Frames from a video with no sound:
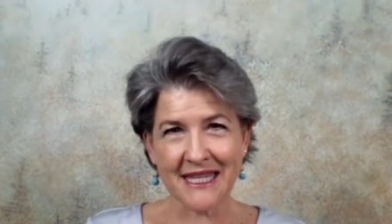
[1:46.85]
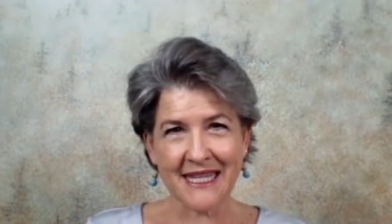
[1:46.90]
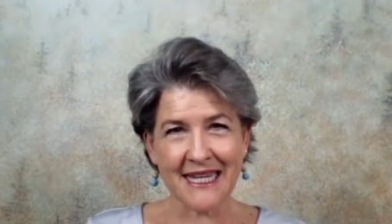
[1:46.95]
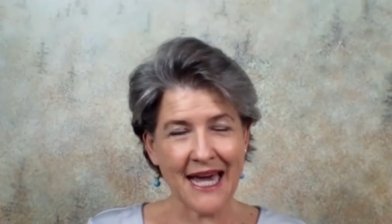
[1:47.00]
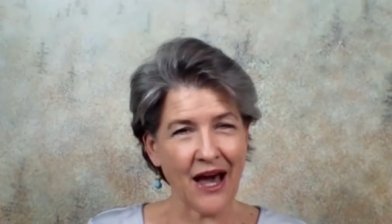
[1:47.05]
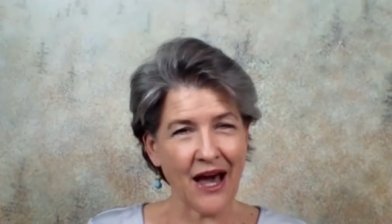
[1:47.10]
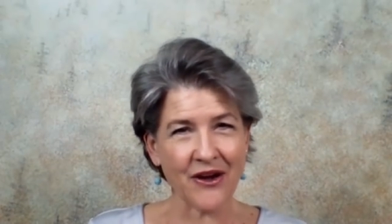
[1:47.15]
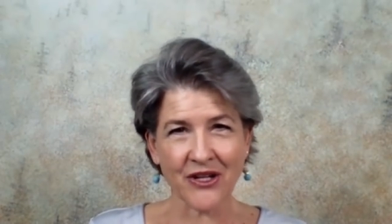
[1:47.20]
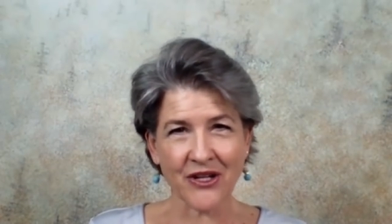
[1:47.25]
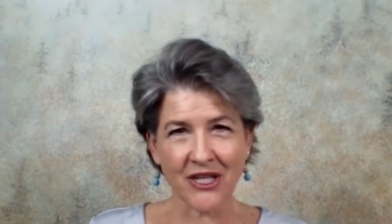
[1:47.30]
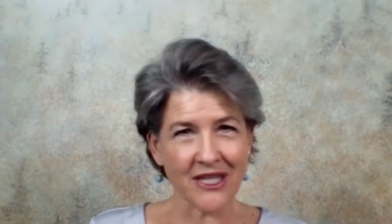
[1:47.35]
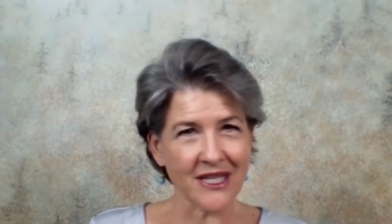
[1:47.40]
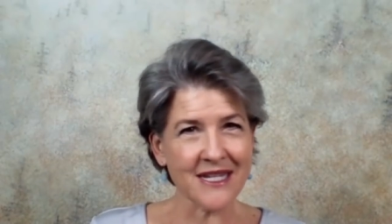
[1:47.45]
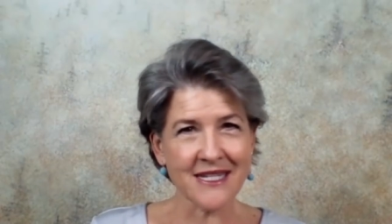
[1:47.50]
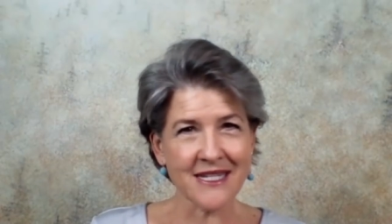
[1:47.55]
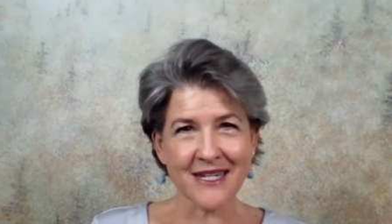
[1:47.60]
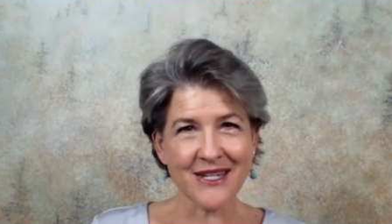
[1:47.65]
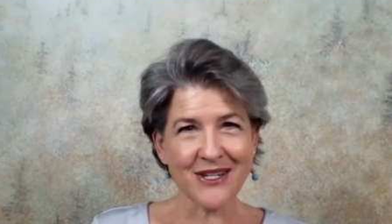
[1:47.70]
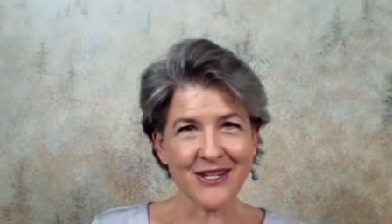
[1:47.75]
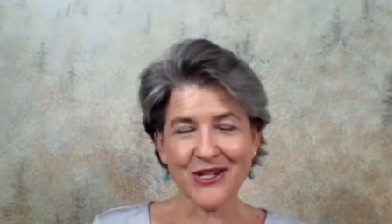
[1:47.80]

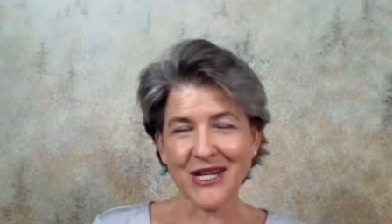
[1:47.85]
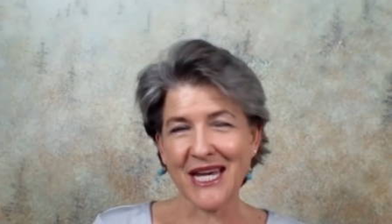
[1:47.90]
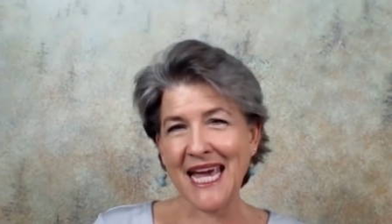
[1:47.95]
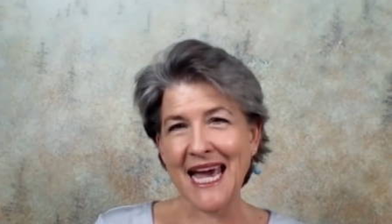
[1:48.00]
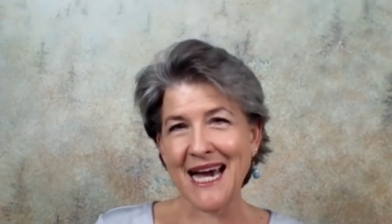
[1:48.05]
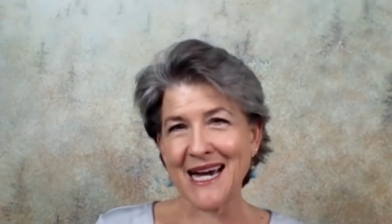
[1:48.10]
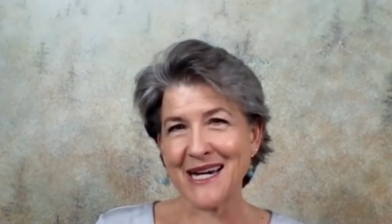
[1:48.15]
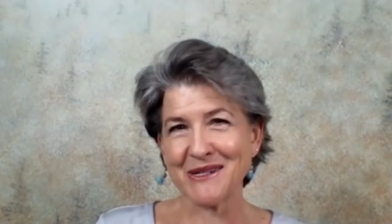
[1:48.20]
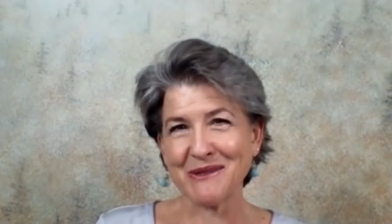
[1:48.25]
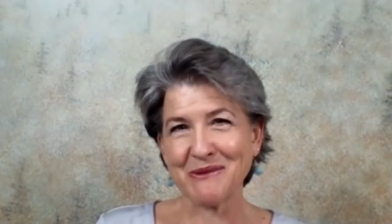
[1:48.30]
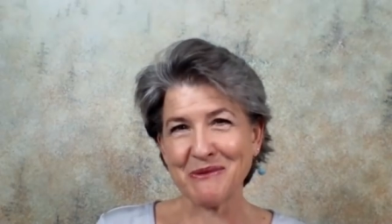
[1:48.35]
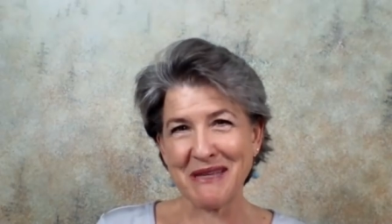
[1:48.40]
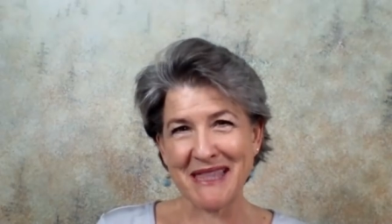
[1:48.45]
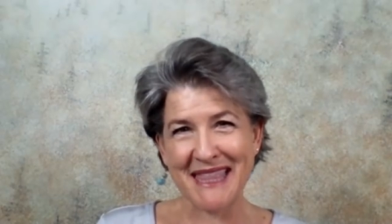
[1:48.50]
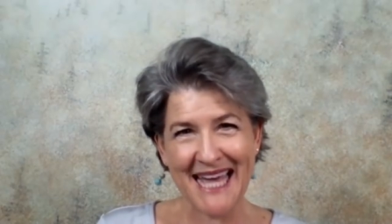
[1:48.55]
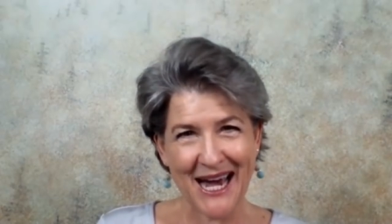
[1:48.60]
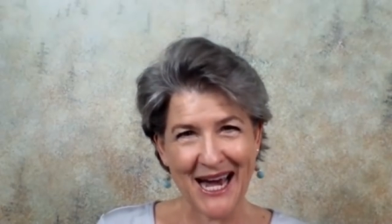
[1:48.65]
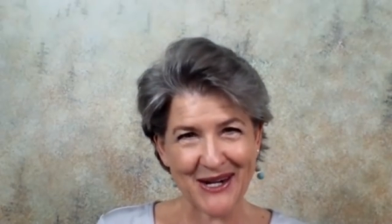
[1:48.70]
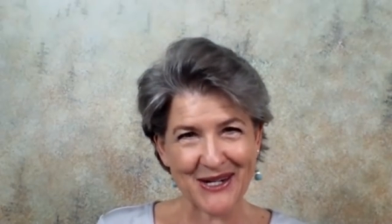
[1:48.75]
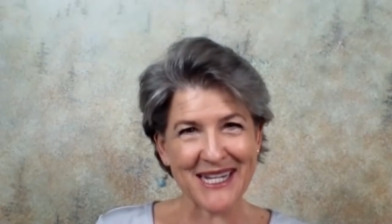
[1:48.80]
calculus and you can't
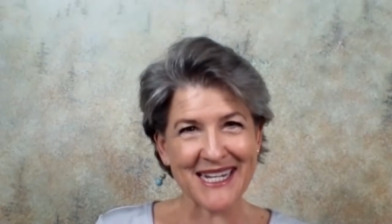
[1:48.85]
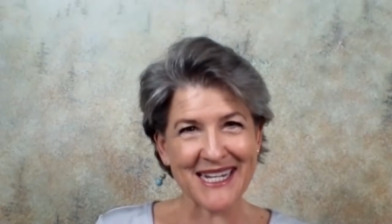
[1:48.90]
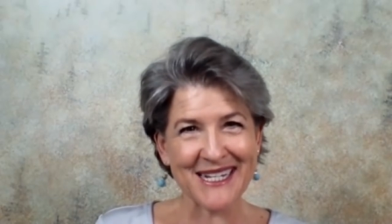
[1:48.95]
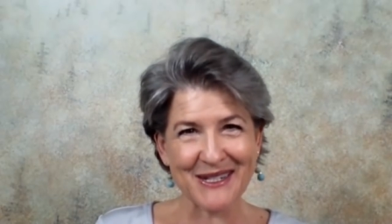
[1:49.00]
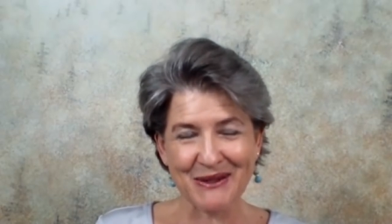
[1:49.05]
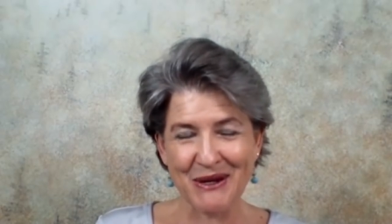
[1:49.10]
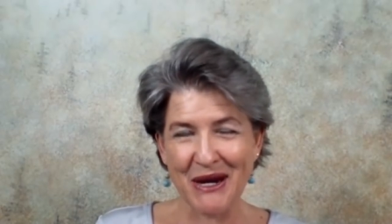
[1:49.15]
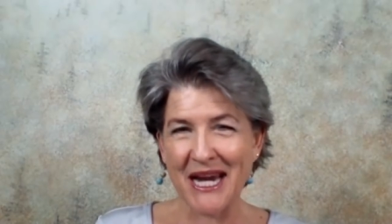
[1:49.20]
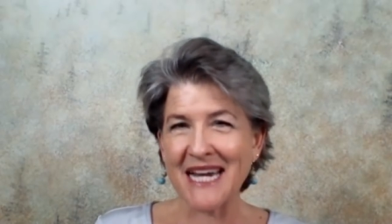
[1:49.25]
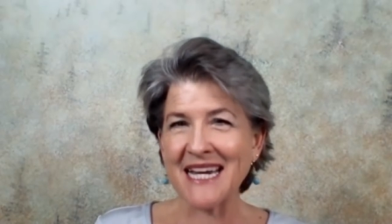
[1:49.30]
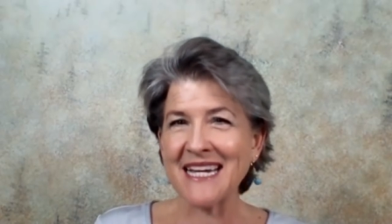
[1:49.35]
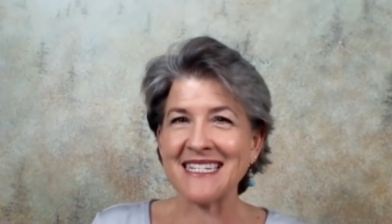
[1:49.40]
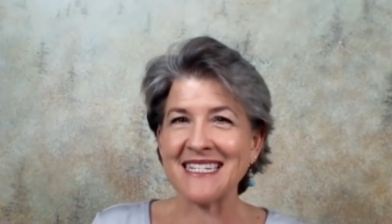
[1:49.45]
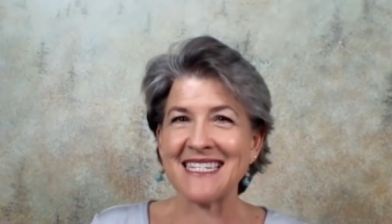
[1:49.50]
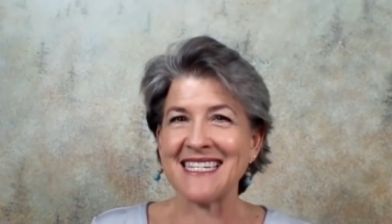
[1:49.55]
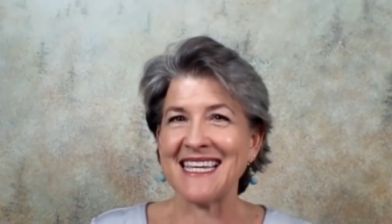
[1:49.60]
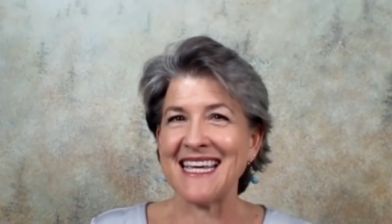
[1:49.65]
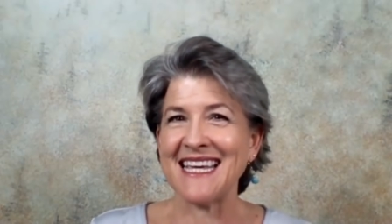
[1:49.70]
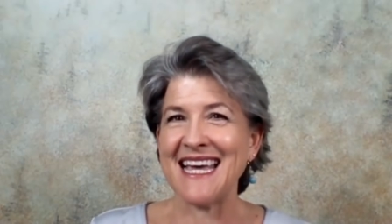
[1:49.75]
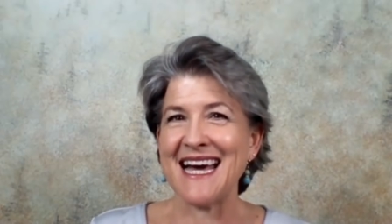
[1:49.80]
without it
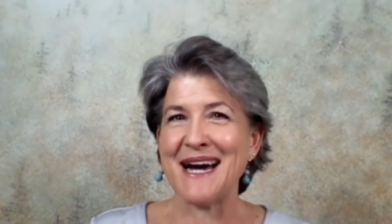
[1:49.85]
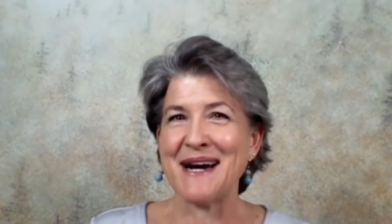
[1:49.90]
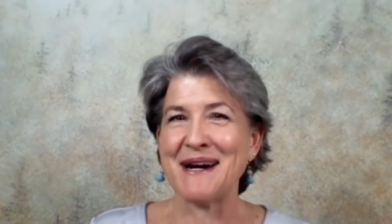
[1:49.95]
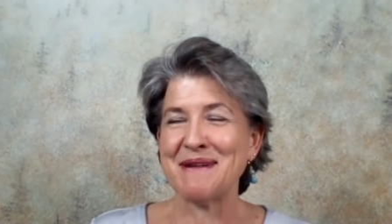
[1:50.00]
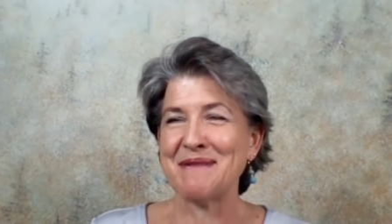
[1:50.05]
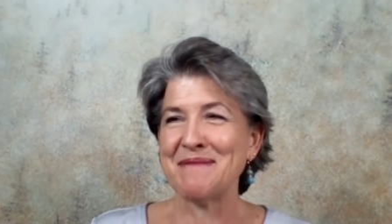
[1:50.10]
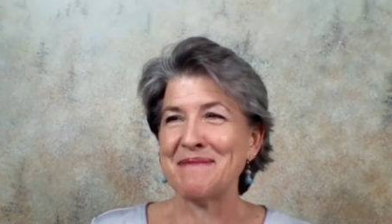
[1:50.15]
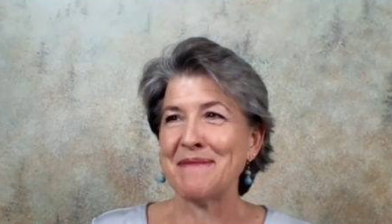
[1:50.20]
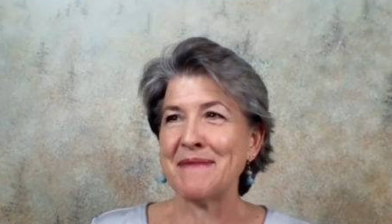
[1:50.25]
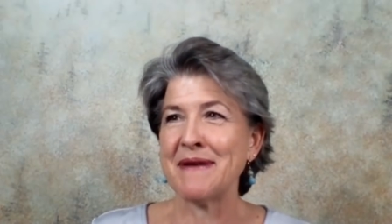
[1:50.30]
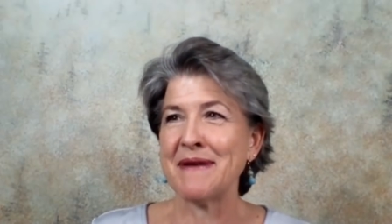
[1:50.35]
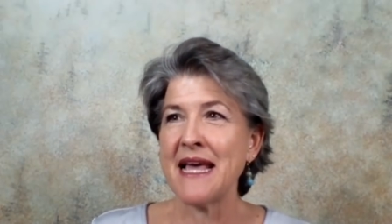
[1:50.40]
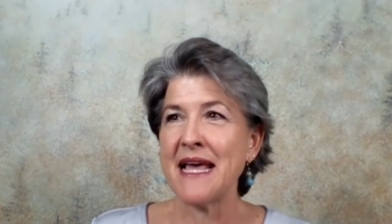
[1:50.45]
right um,